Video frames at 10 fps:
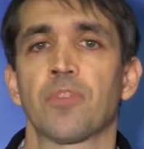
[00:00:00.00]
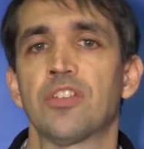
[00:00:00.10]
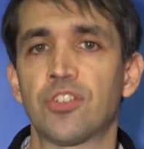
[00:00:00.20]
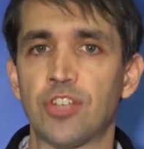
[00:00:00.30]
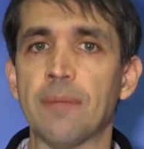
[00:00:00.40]

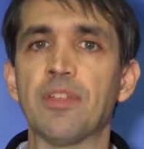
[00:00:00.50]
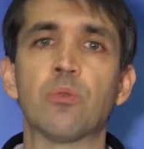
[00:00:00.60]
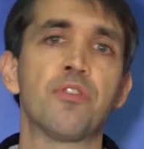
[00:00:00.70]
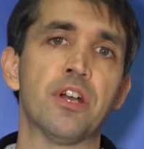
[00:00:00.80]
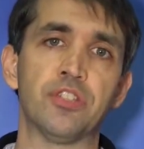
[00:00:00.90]
It's the same
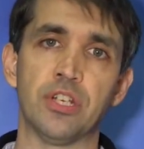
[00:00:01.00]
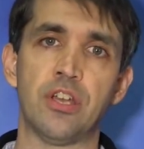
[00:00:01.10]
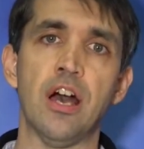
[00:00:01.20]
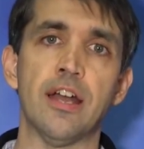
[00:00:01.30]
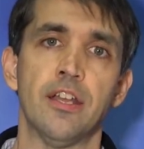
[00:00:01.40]
thing with us in
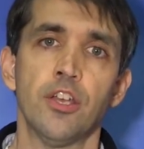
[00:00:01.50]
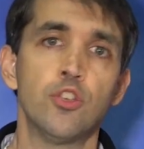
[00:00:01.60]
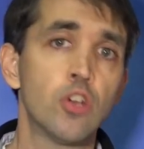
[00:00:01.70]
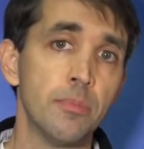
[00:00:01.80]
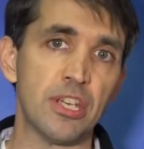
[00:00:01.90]
God.
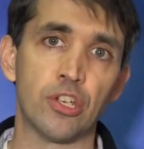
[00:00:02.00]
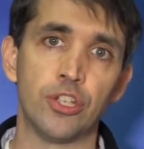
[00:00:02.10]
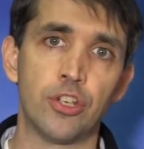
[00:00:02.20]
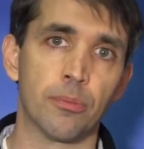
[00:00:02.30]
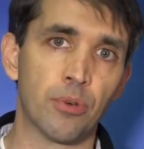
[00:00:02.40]
You can be
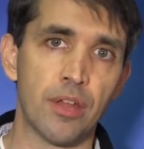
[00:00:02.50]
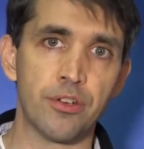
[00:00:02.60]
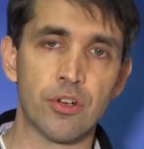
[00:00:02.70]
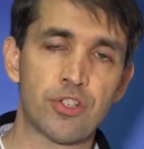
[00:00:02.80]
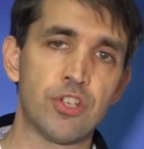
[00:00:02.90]
good to your
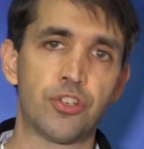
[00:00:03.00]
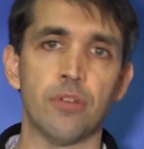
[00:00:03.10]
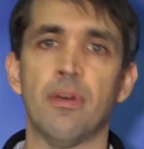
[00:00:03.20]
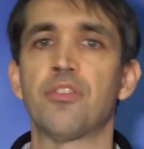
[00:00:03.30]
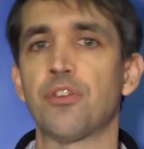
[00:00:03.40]
brother, your sister,
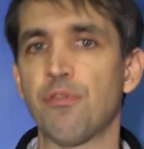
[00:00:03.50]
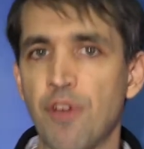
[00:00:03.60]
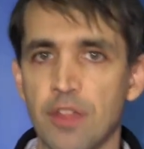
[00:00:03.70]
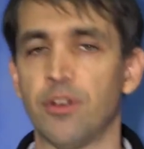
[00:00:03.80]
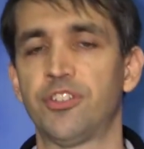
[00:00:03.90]
your mother, your
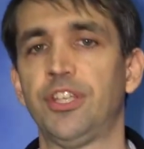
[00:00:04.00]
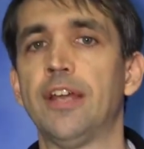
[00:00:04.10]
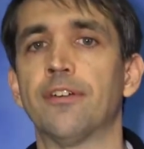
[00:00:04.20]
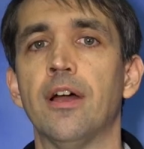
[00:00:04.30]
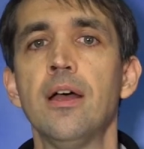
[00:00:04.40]
father,
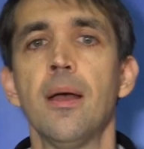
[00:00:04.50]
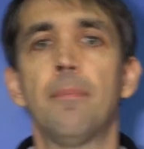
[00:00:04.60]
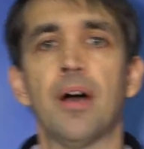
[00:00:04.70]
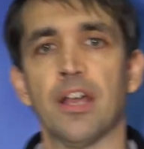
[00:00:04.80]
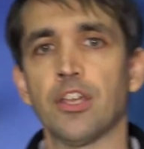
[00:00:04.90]
etc.,
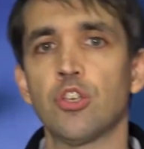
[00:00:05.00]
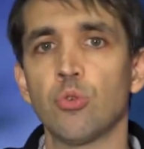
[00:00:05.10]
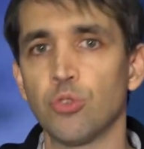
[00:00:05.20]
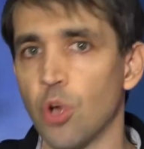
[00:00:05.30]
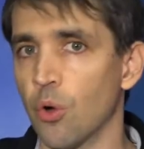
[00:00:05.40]
but
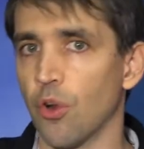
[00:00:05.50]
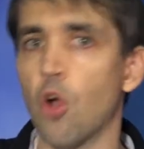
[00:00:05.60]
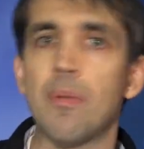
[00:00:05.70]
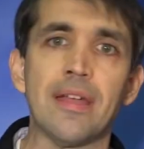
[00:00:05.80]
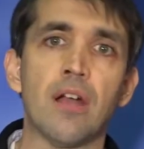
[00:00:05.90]
you don't
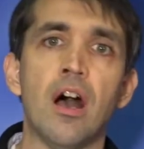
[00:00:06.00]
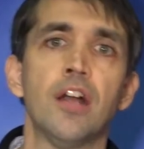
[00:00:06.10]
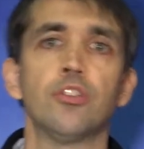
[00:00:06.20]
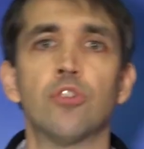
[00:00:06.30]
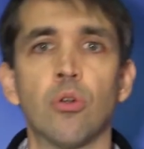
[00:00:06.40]
obey
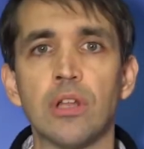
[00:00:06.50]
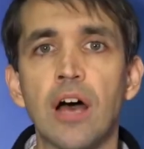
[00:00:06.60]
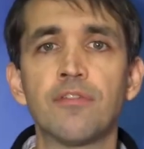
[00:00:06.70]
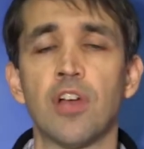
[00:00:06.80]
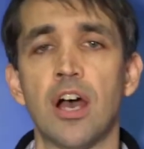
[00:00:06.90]
God, you don't
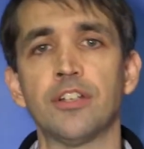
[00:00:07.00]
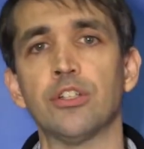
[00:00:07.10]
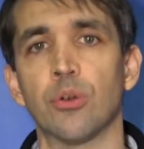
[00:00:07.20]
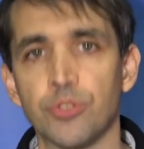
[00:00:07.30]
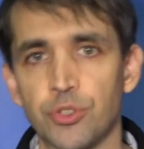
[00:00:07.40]
love God,
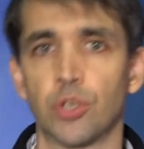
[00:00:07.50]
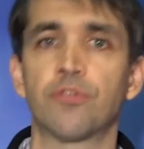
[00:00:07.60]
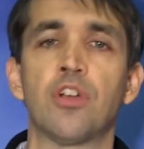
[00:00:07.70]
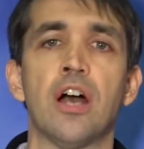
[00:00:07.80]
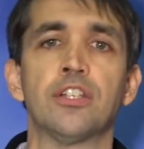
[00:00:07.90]
you don't
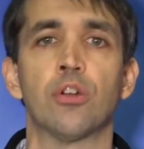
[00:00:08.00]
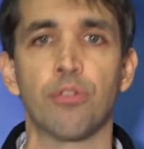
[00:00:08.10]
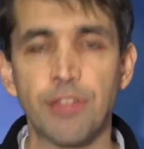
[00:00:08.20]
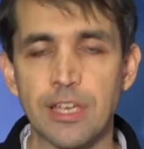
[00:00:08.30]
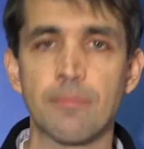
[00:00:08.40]
serve God, you
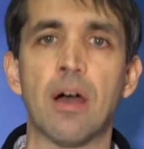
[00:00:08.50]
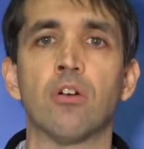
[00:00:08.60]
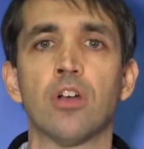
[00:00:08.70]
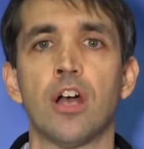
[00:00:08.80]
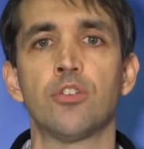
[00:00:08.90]
don't think
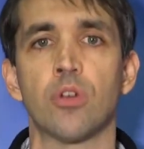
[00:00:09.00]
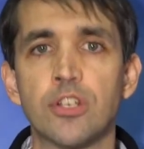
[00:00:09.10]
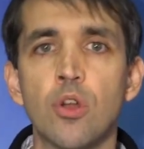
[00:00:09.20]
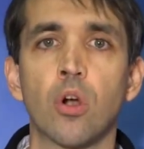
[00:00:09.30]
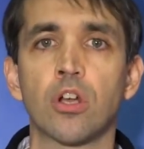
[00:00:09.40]
about God, you
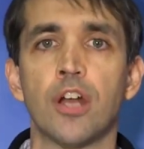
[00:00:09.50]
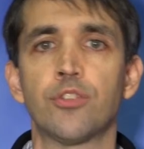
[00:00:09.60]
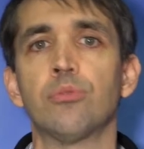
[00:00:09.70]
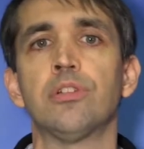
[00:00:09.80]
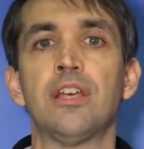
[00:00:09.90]
ignore
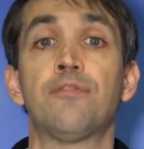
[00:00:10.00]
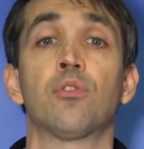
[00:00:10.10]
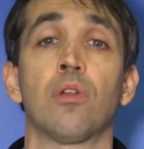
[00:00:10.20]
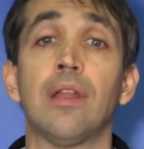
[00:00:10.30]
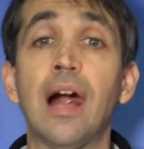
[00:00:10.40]
God, you live
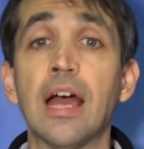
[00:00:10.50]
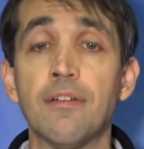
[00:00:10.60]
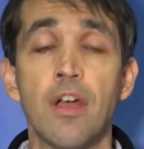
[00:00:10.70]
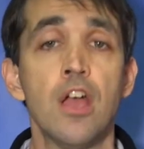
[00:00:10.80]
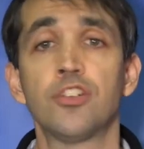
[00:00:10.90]
your
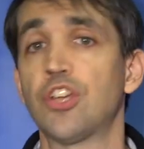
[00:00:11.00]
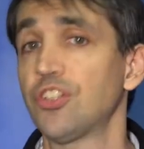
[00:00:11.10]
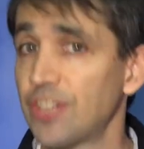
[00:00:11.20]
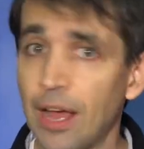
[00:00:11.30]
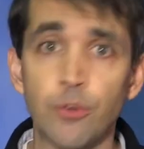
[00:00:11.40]
life
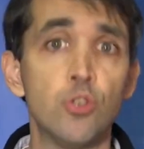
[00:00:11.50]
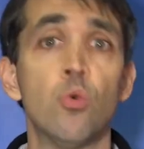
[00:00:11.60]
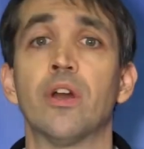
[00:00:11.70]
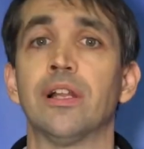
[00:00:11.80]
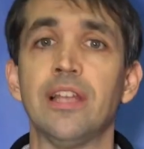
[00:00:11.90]
just how
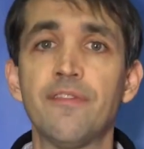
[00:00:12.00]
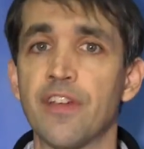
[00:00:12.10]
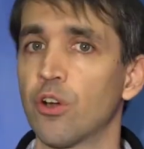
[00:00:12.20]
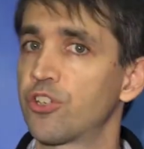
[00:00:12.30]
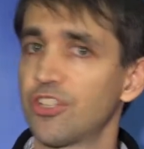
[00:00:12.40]
you want to
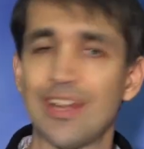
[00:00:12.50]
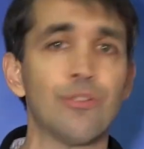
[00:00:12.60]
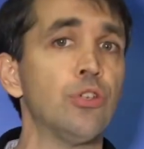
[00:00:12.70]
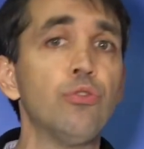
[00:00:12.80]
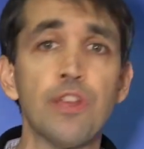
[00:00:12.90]
live it or just
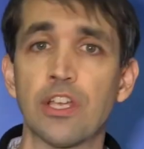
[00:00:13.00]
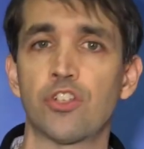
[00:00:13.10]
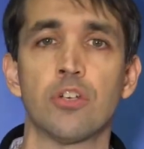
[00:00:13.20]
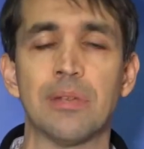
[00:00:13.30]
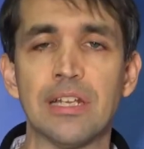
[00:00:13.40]
how you think
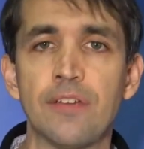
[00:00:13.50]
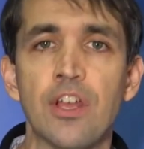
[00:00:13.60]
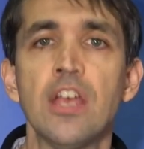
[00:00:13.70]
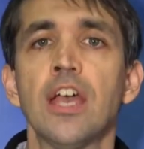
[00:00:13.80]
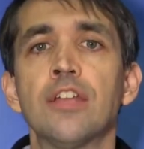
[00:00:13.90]
it should be
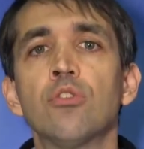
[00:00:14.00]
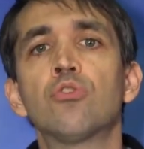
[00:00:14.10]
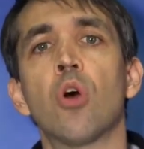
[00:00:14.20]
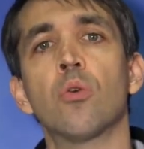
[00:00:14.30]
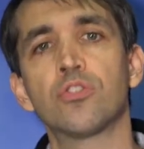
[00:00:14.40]
lived, and
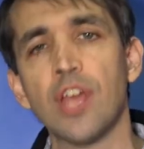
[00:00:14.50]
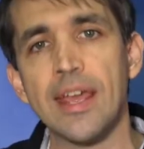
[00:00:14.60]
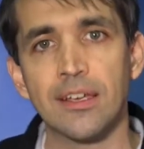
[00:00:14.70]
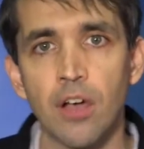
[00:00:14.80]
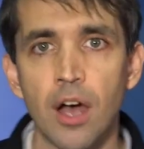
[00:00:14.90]
you don't
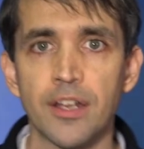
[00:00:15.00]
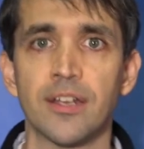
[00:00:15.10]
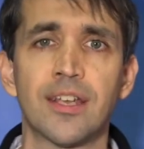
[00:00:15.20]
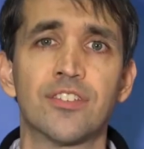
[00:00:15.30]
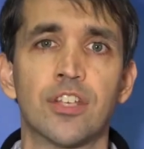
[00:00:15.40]
take God
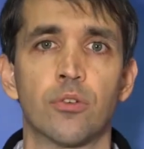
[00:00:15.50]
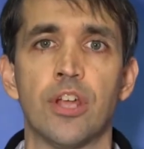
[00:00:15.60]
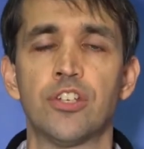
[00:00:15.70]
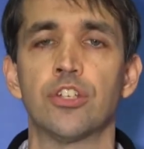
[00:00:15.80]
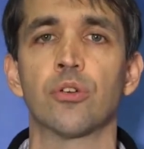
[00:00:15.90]
into
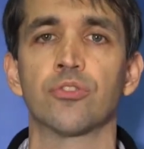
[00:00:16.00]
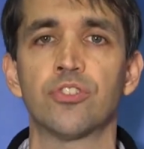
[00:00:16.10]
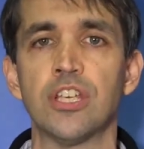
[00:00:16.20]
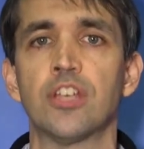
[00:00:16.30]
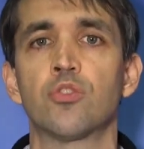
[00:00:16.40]
consideration, you don't
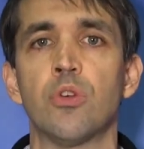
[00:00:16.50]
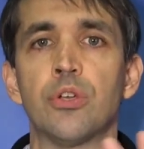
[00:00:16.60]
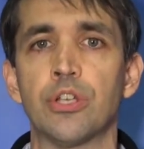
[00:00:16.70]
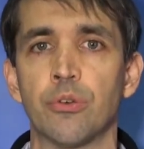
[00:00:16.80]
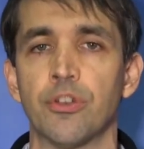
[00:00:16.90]
seek His
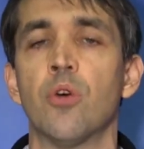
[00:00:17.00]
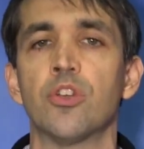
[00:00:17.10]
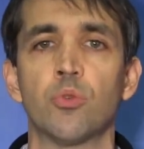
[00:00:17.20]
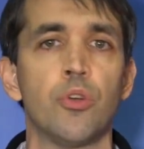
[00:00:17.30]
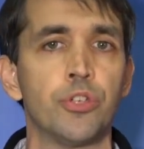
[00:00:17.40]
will, you don't
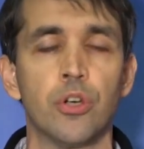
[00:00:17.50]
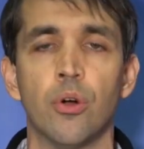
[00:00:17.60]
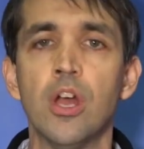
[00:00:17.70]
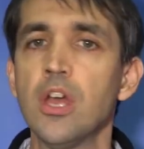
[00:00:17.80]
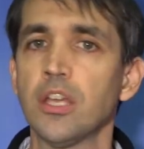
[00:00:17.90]
know His will, you
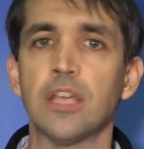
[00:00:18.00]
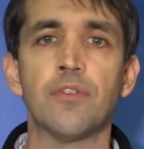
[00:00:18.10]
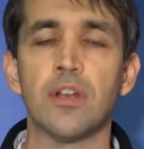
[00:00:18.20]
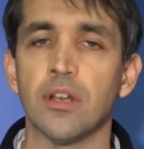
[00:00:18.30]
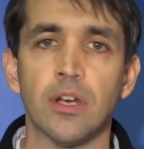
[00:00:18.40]
don't
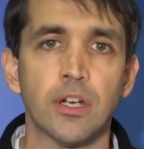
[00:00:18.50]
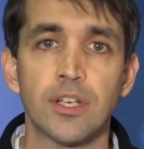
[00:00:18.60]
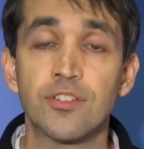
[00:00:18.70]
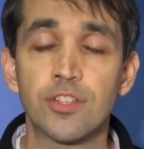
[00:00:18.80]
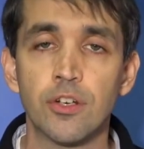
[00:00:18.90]
even
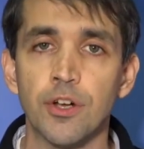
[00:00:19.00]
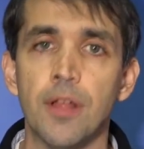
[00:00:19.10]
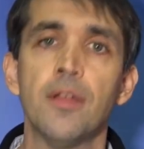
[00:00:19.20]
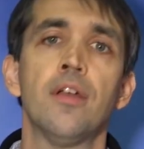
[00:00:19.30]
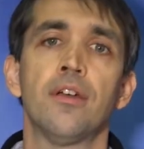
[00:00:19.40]
consider
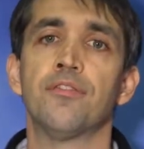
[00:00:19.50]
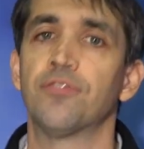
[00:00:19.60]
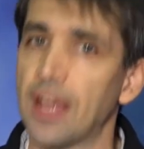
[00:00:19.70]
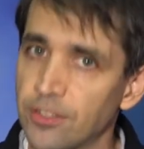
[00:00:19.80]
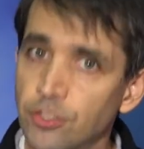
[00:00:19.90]
it.
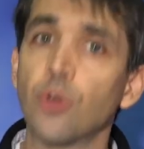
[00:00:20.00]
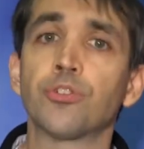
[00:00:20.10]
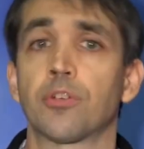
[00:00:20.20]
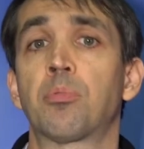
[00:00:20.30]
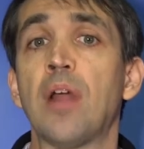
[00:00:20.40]
That's
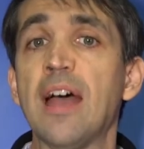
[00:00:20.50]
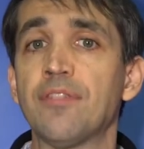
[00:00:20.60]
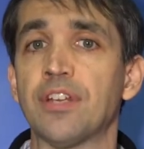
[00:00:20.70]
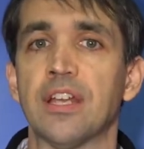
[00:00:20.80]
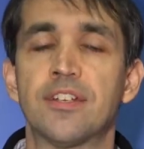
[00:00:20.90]
total
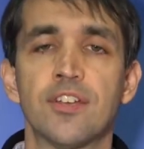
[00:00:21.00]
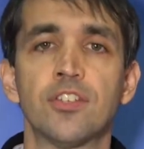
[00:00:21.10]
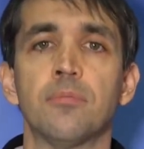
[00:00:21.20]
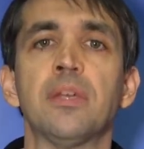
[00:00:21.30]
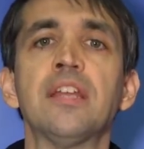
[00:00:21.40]
depravity. It
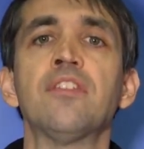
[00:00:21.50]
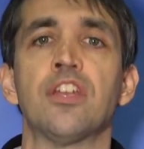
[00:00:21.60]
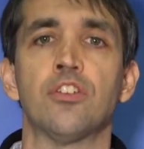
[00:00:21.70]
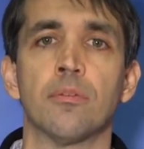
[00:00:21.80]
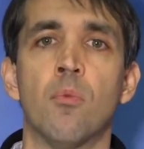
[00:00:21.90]
doesn't mean
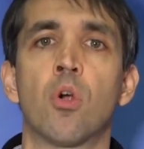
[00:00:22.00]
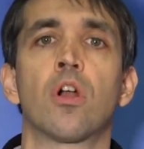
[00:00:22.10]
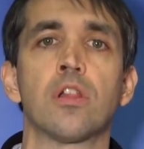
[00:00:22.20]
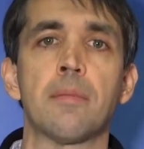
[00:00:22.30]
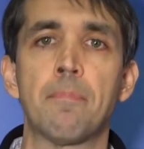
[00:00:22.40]
that you're
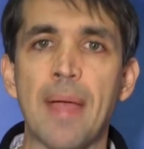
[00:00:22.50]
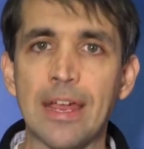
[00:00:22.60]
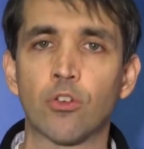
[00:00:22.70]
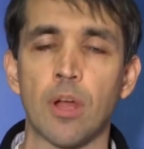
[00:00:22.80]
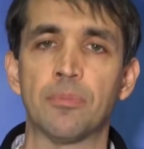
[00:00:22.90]
morally
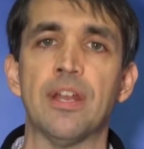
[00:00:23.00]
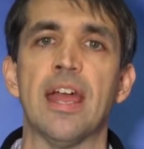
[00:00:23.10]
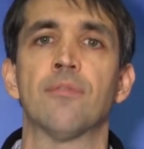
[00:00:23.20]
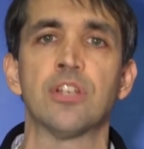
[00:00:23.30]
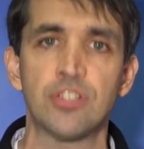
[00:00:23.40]
bankrupt in
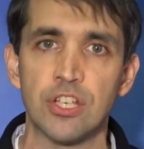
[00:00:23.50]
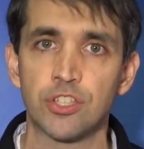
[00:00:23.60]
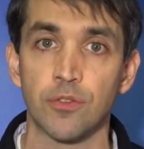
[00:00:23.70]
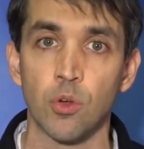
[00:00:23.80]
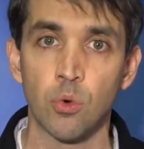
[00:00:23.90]
every
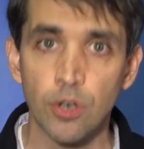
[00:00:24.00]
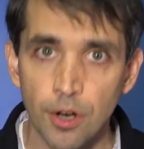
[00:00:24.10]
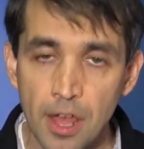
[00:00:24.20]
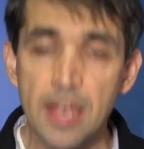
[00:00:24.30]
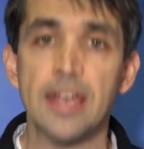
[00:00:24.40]
sense of the
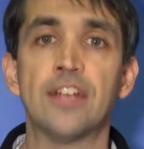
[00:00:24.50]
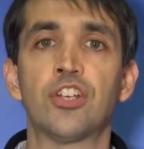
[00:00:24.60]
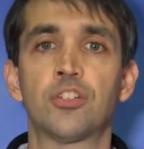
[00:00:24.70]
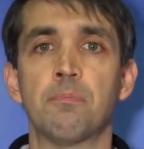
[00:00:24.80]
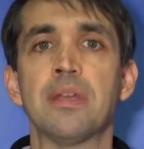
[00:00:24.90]
word. It
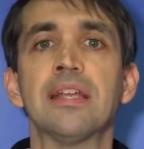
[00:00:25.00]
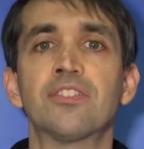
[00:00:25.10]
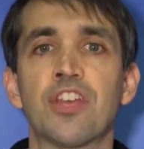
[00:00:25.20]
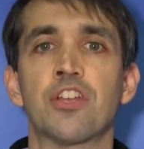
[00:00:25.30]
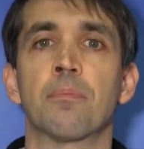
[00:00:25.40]
just
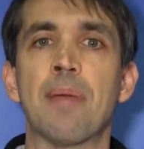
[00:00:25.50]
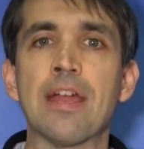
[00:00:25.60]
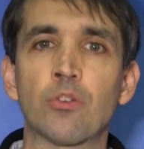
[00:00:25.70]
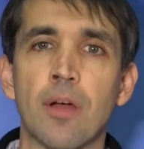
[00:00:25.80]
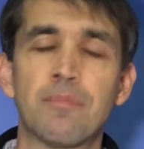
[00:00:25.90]
means that you're
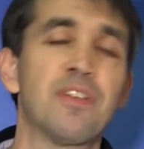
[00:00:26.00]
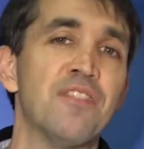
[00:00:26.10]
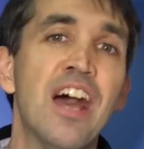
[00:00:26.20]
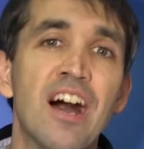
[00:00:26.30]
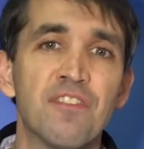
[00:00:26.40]
bankrupt
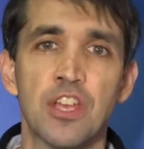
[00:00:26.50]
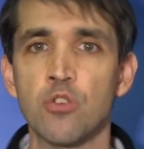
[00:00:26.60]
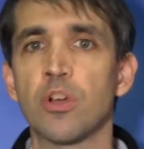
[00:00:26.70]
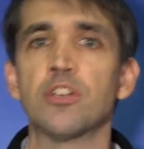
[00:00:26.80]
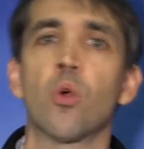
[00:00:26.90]
enough that
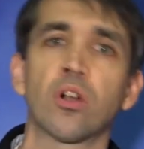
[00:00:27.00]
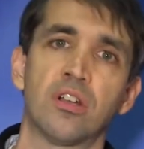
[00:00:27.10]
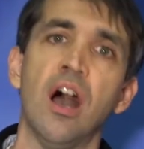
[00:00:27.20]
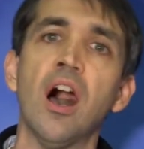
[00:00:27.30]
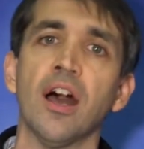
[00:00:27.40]
you ignore
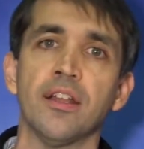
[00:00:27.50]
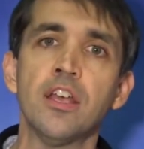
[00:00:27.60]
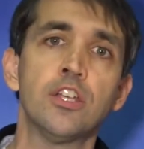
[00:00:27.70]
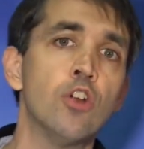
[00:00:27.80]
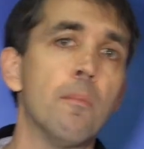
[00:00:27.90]
God.
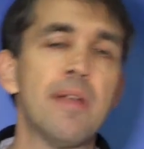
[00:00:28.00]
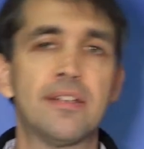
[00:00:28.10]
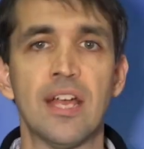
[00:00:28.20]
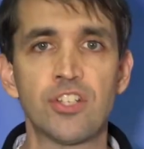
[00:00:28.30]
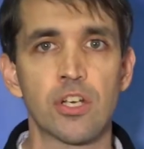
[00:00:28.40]
You don't pay
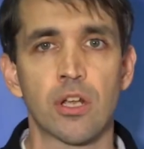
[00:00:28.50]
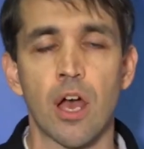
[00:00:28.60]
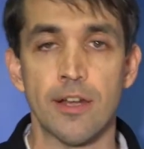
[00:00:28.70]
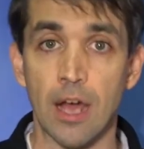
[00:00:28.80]
attention to God.